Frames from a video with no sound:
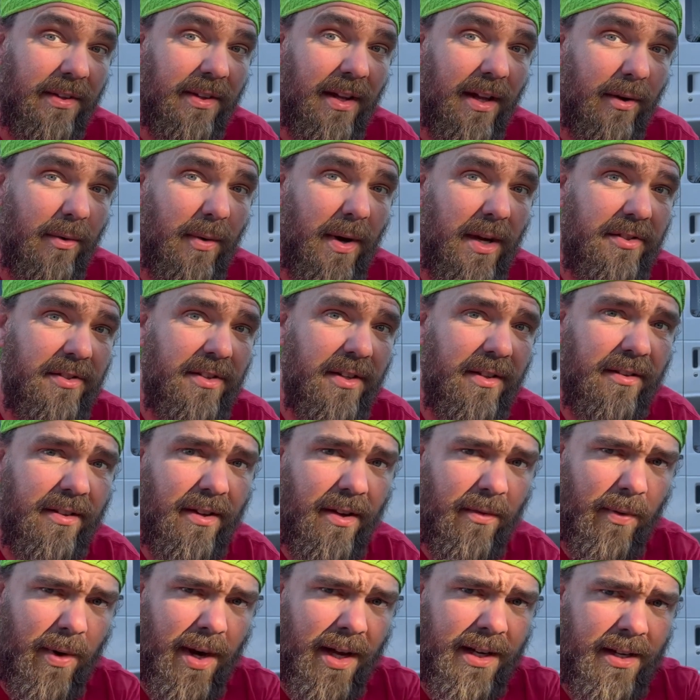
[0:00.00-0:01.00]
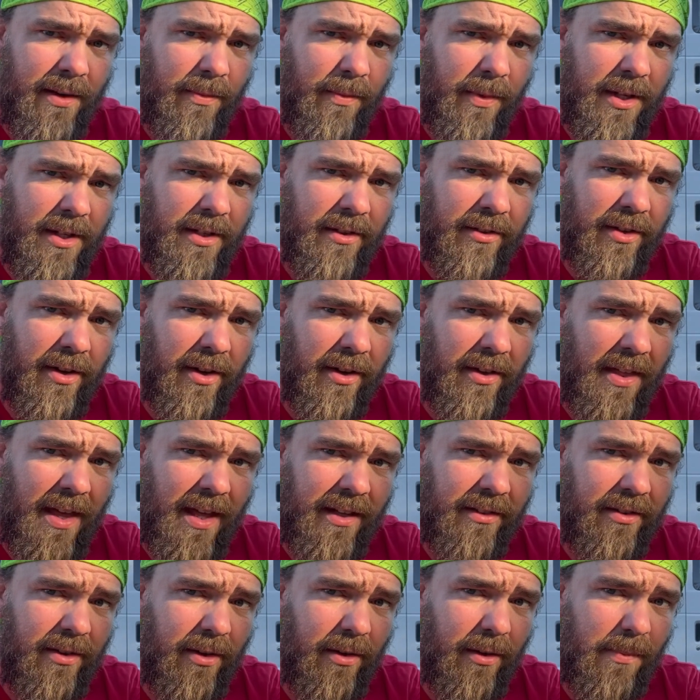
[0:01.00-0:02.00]
get questions of why didn't we just hook
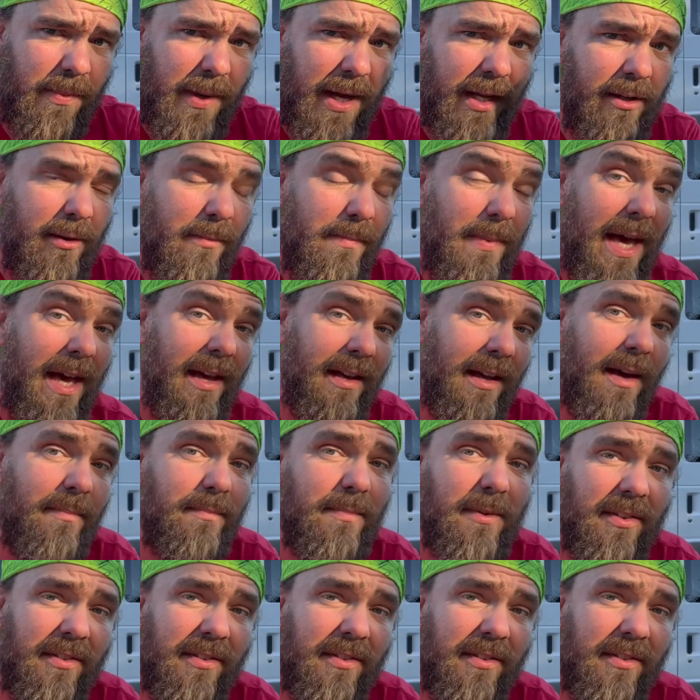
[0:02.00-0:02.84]
that solar panel back up